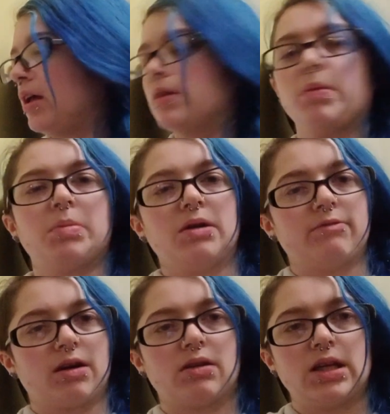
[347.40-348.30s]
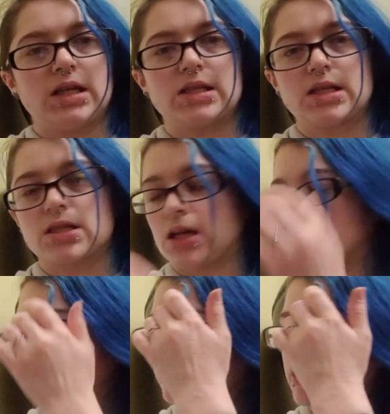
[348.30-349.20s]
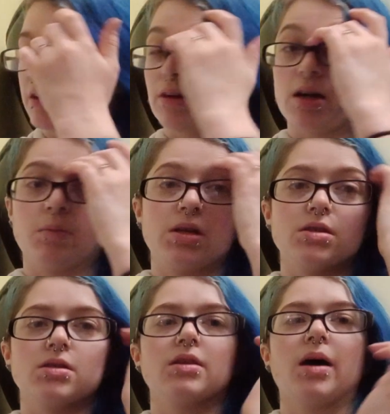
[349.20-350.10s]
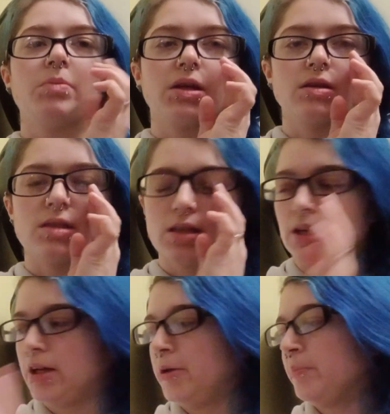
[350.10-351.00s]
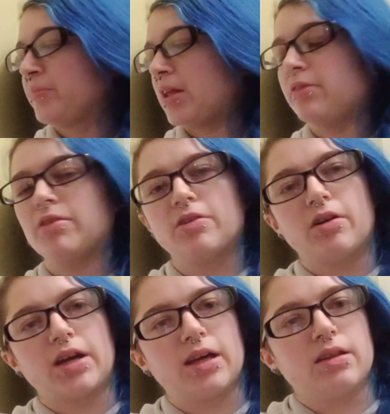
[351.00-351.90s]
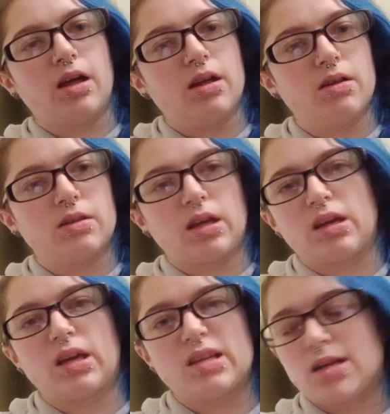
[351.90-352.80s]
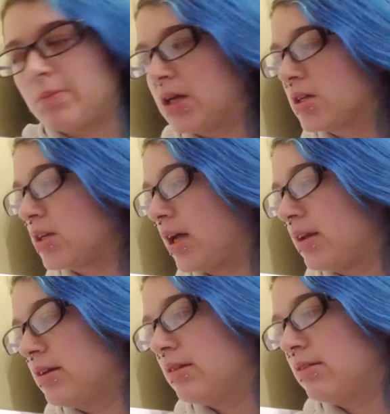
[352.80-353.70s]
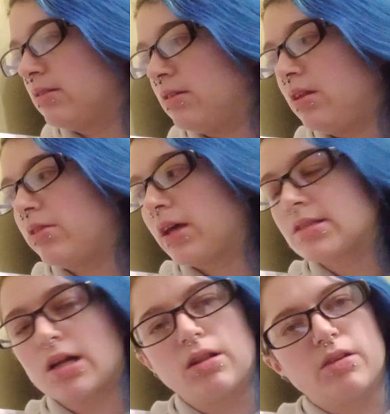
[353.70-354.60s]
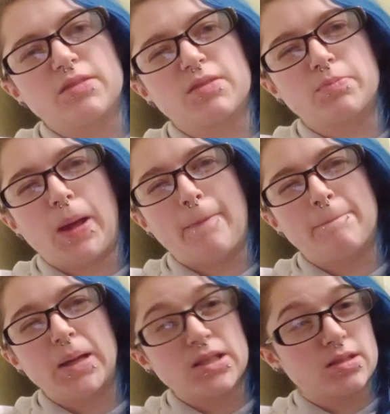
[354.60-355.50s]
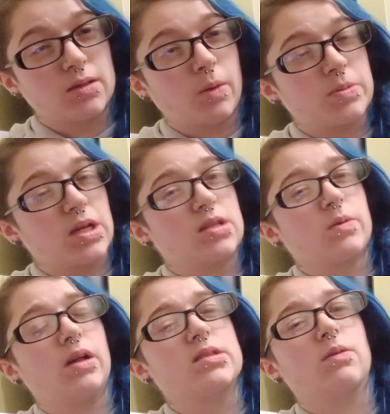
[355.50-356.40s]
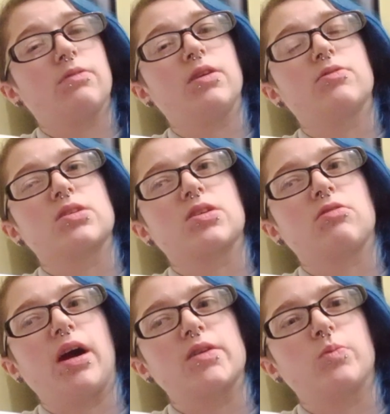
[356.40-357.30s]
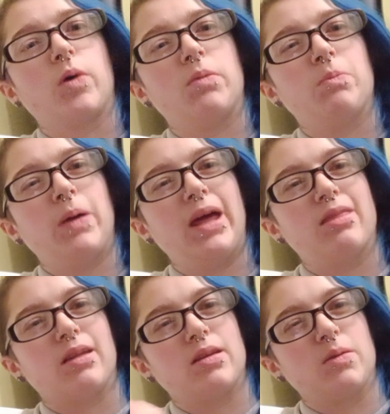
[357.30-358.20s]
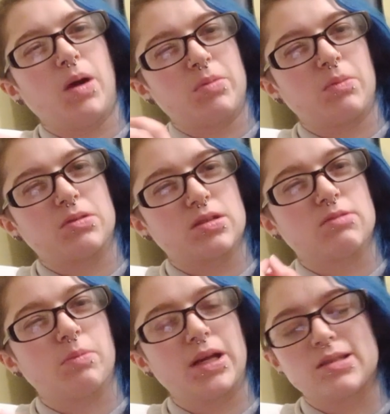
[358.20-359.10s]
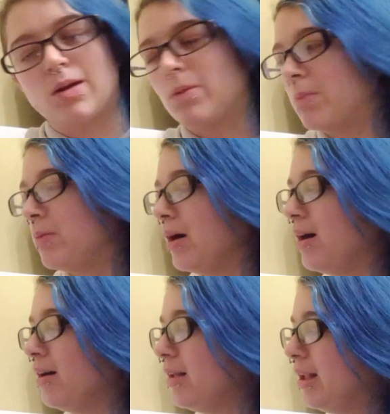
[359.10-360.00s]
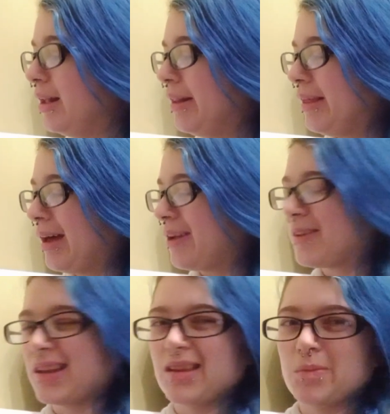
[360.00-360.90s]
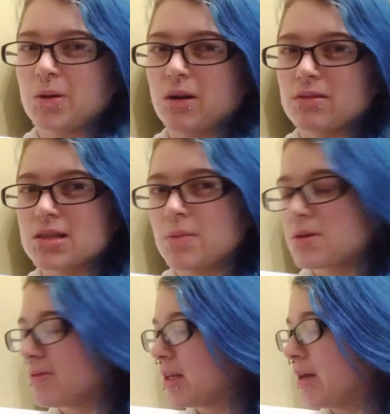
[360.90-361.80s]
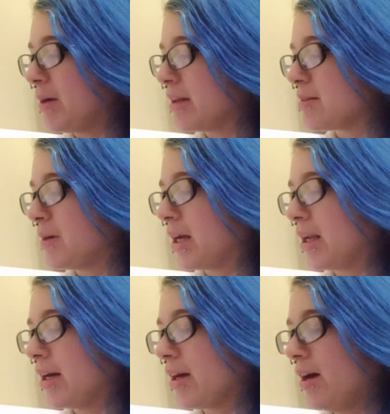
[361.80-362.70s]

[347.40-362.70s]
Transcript: and the bobbin very easy to take off, and they recommend you do that because if you knock it, it can get damaged, and they sell lots of spare bits on the website as well. So if you've just cracked one bit, then you might be able to just replace that one part. And I feel like they'd be quite receptive to emails of being like,